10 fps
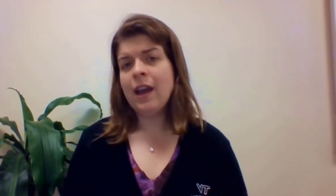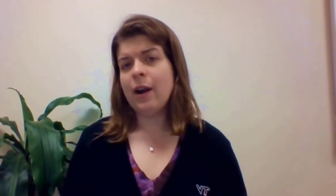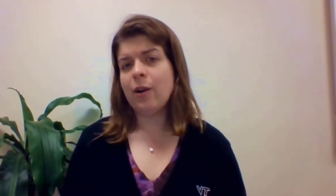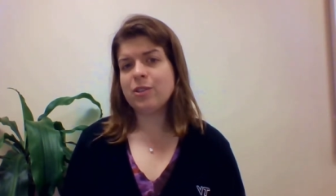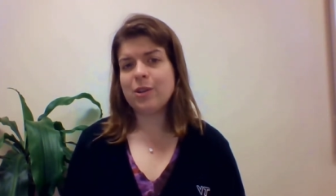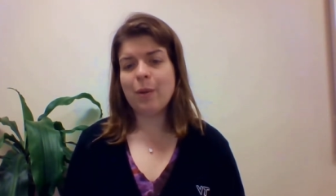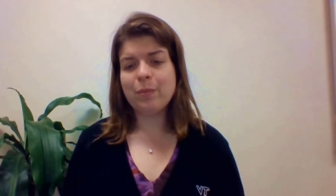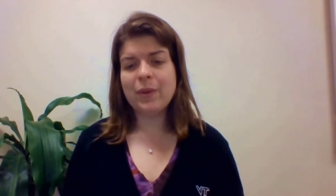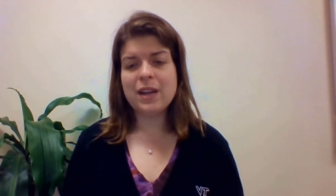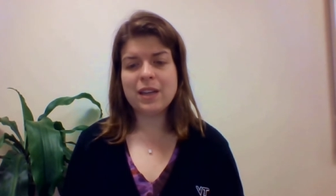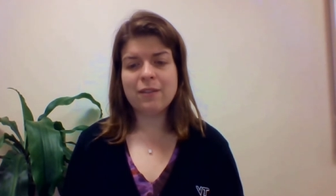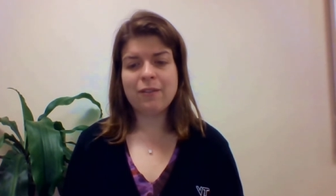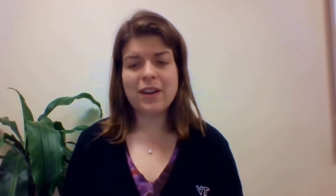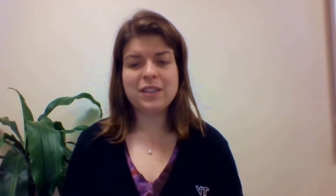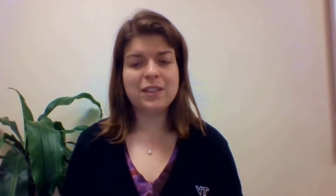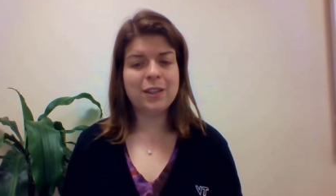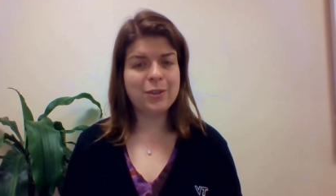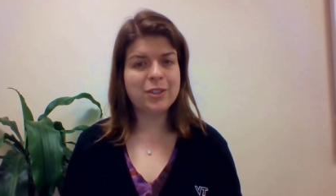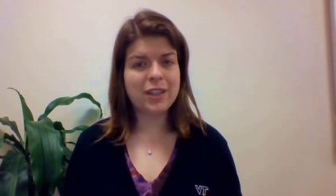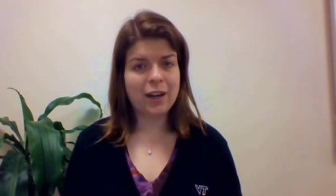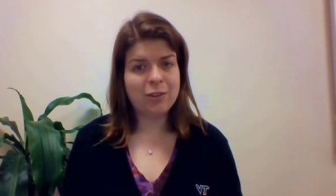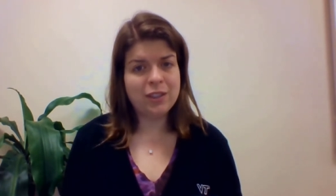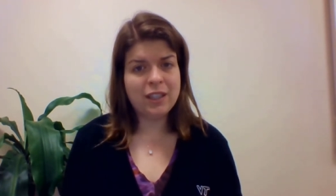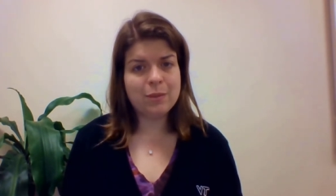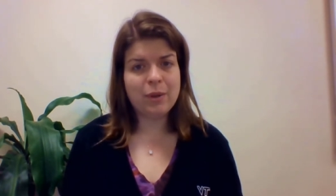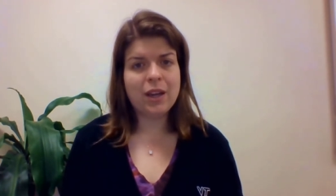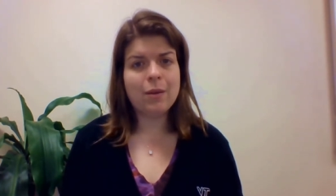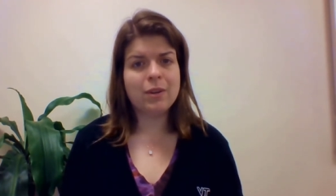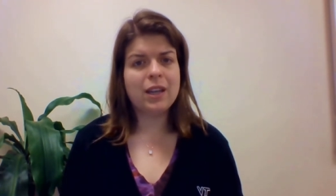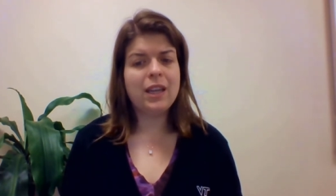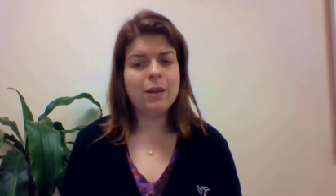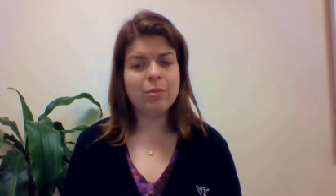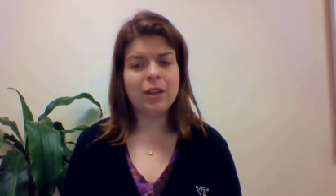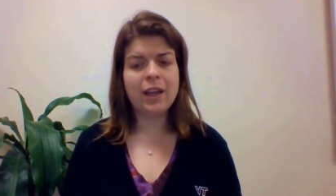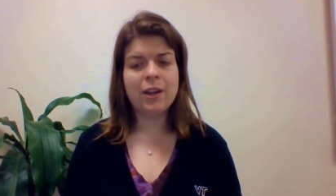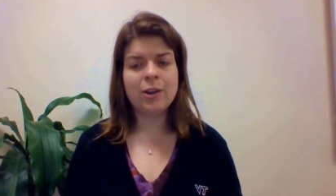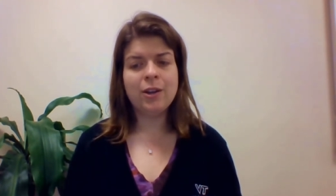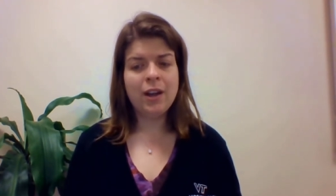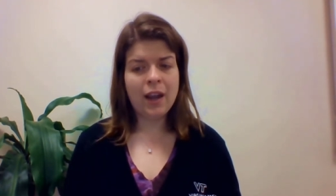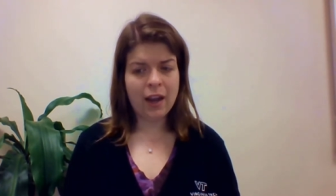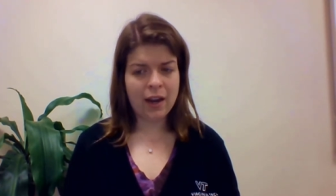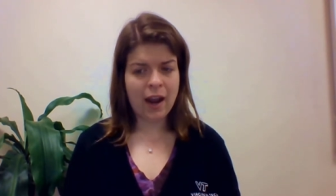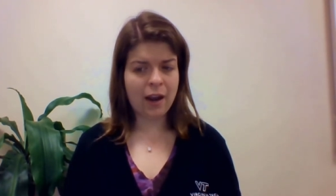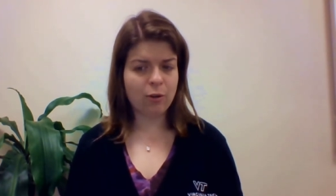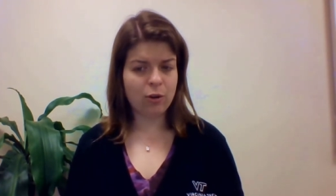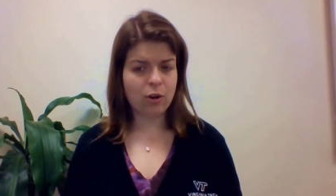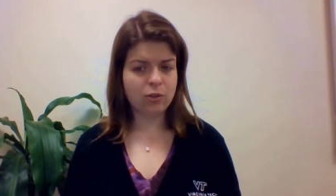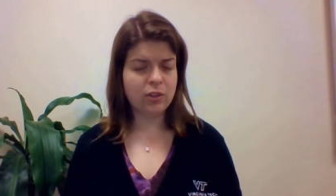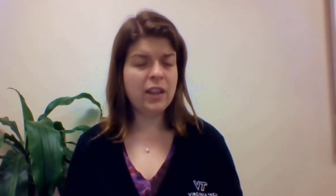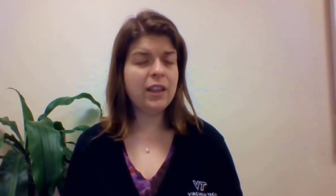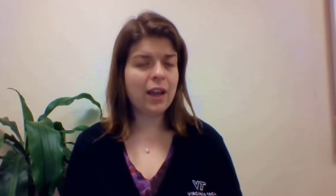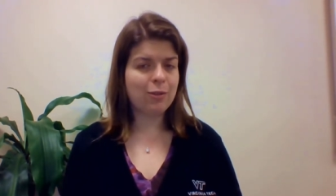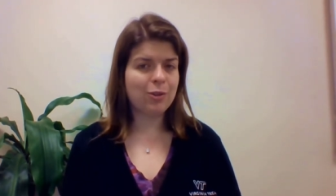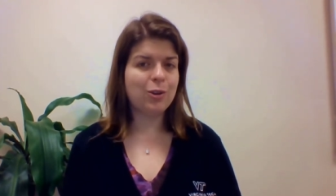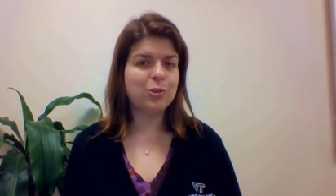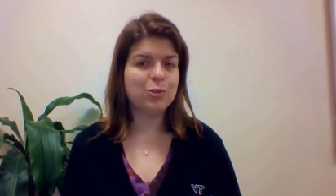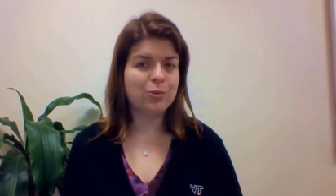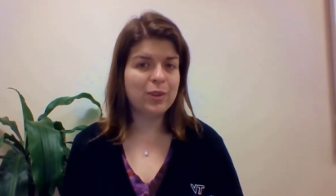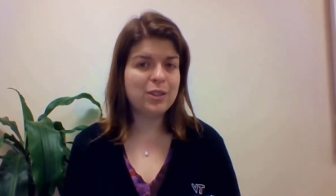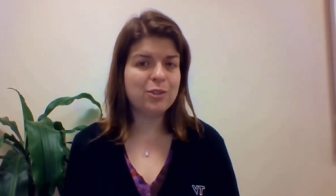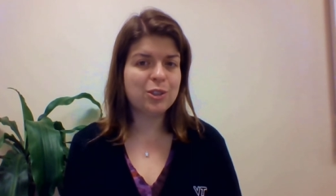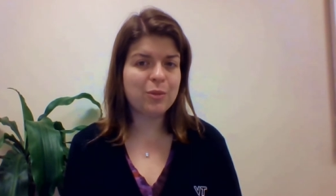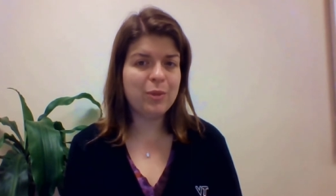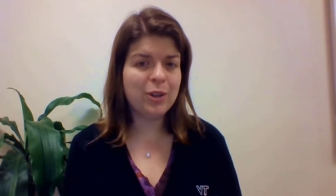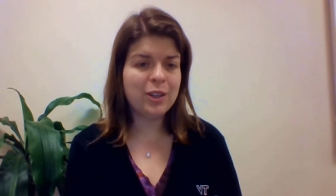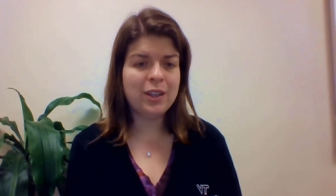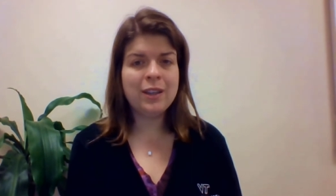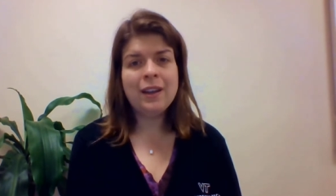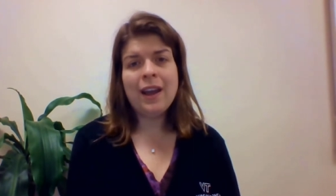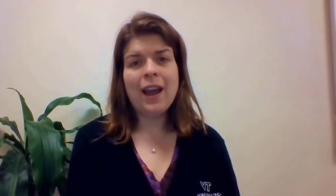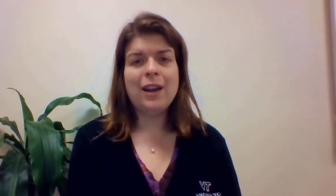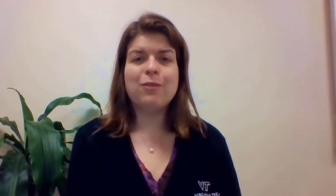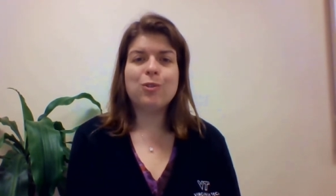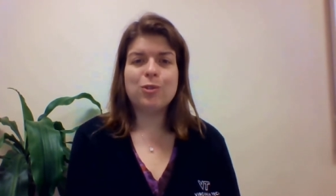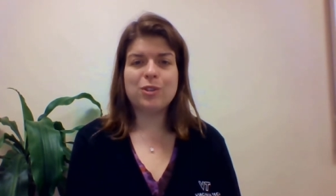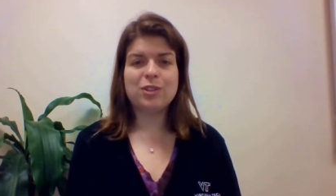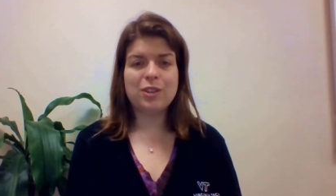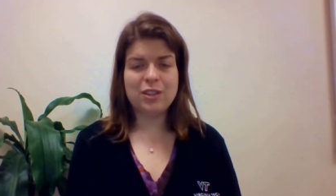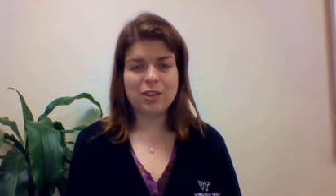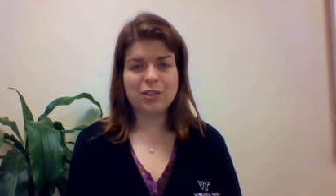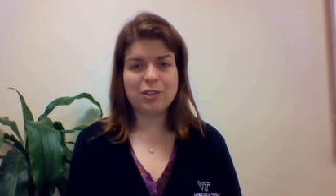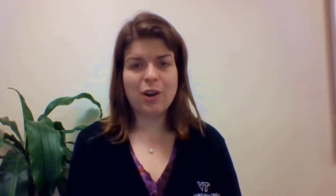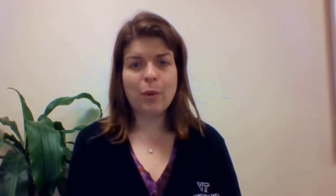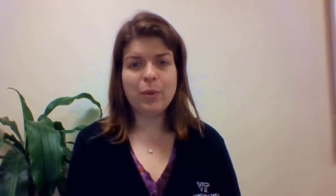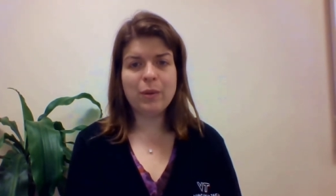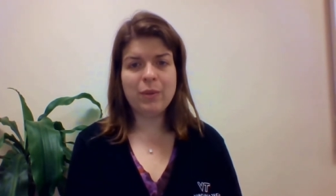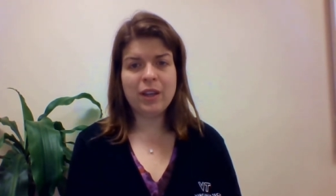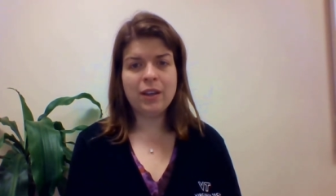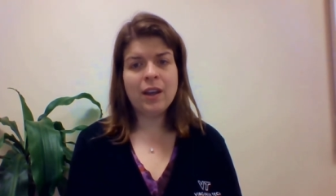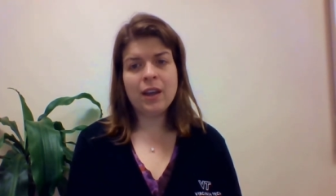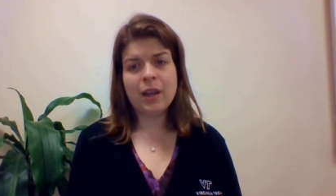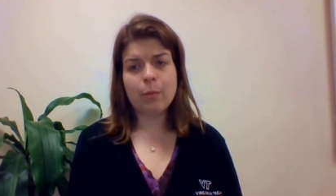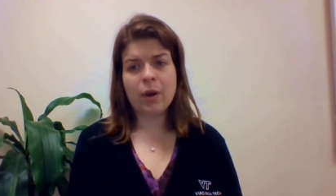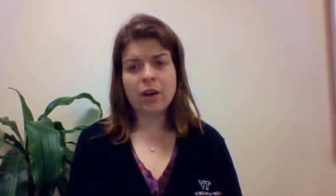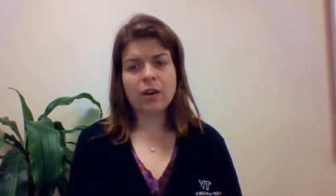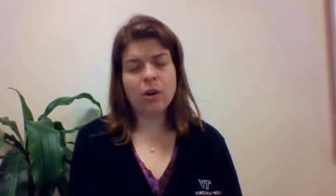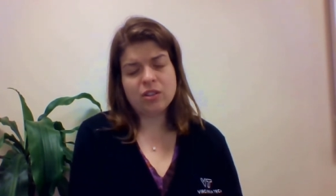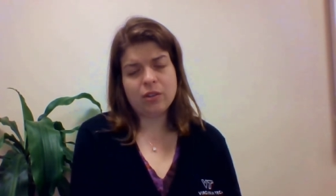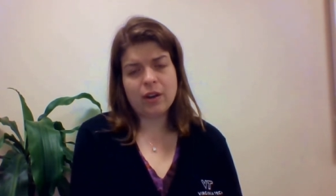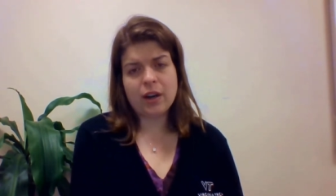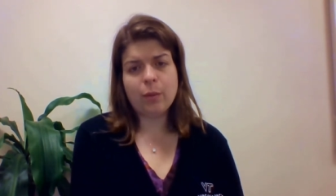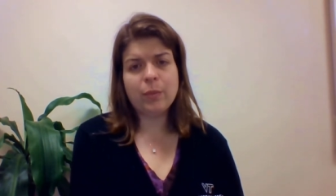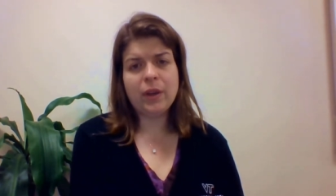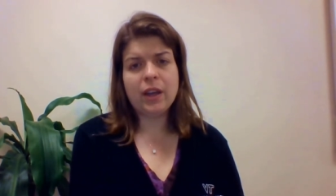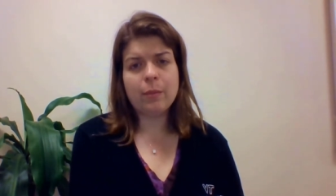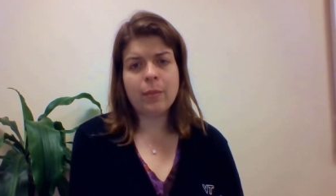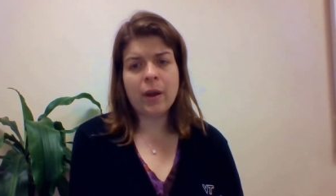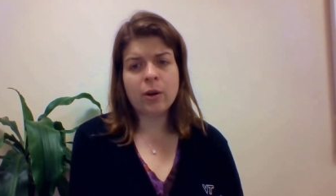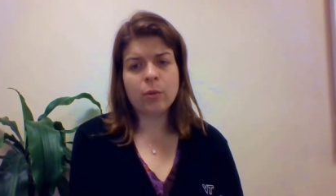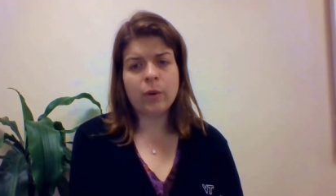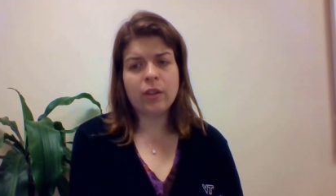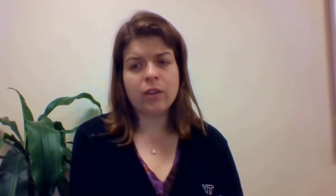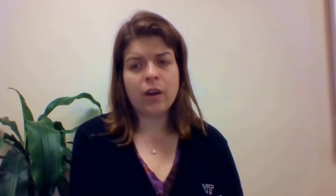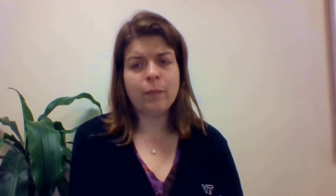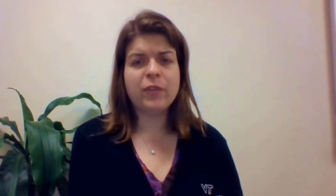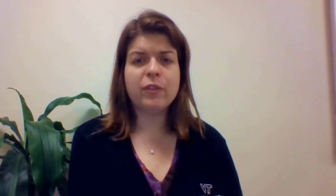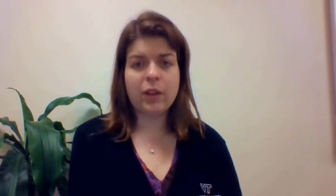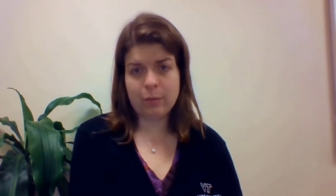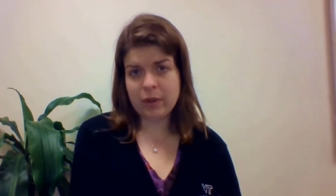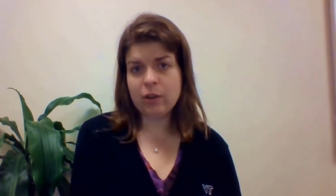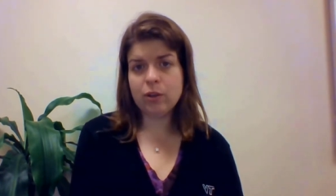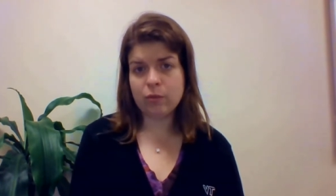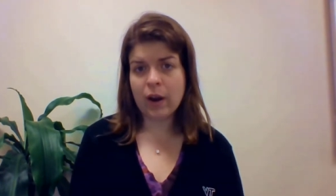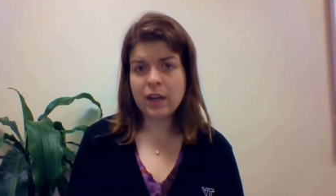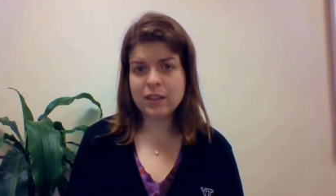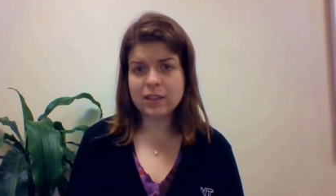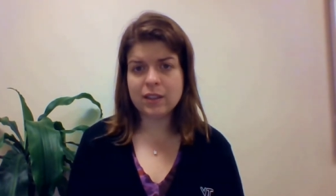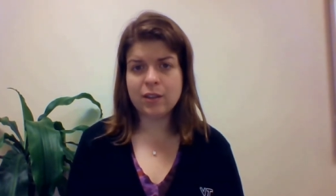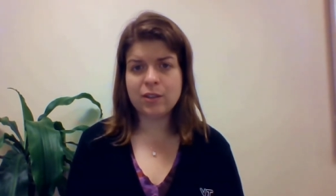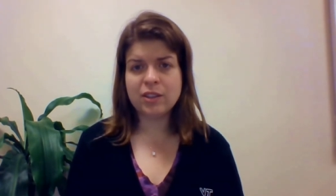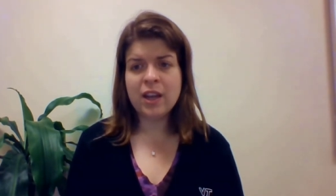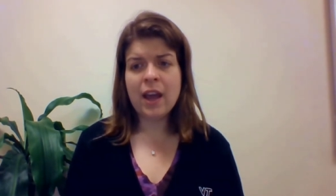It also helped me identify skills that I'll need to become a key player in, agricult- in the agricultural research community, and of course, is also helping me get better. Also, had helped me get better with um, developing good writing skills